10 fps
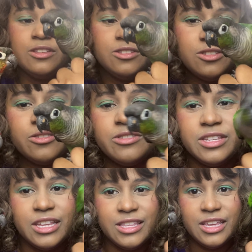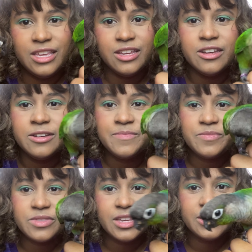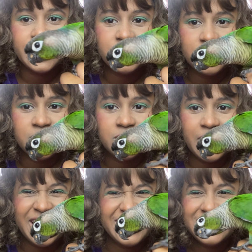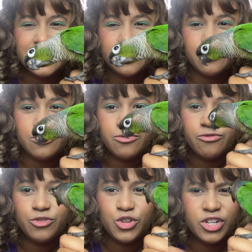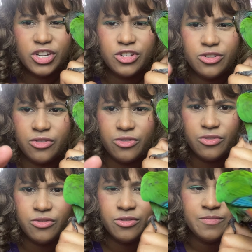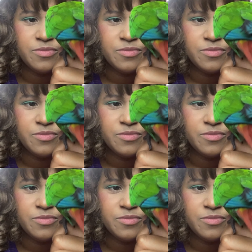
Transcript: So Siete here is like the, I guess like the traditional,